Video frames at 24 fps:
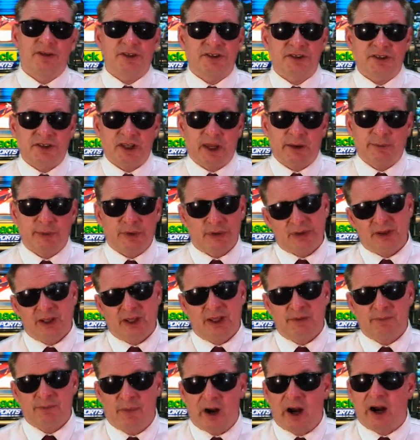December,
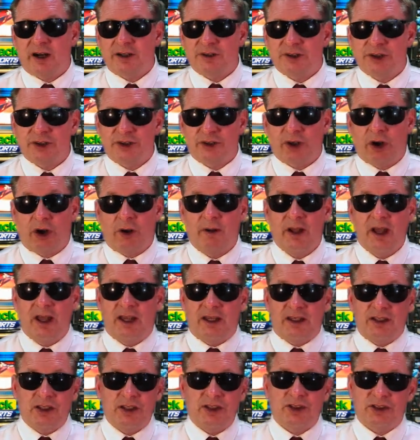and March. So
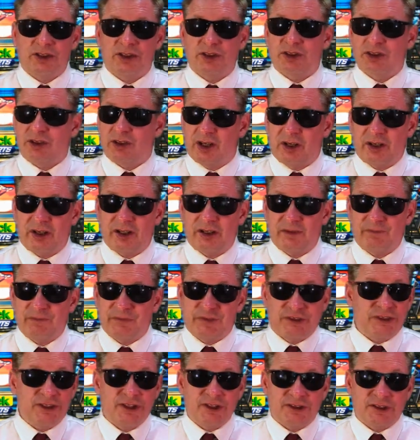each
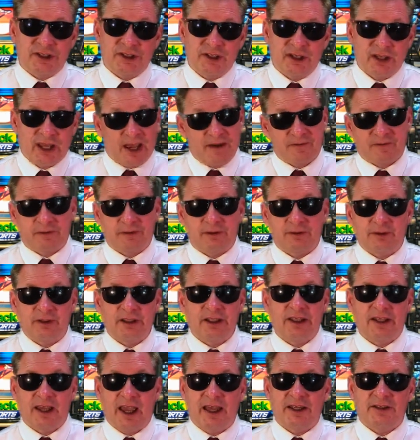season after a
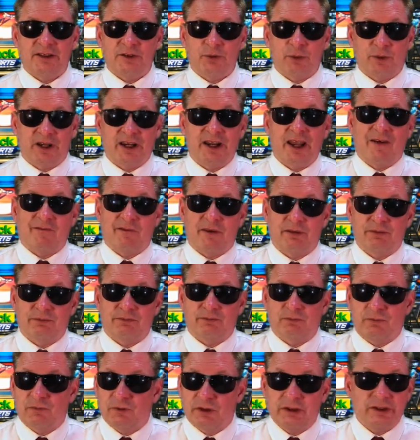league ends, we're going to have a
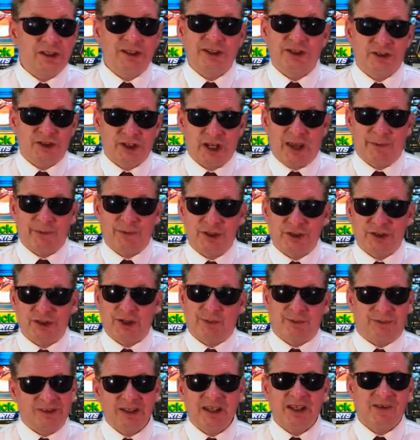league
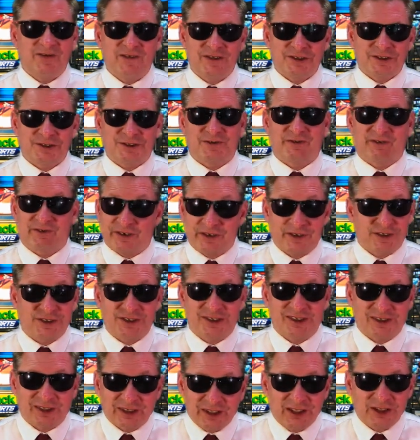championship, league
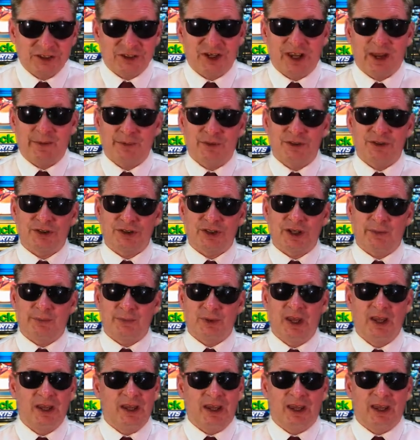versus league championship.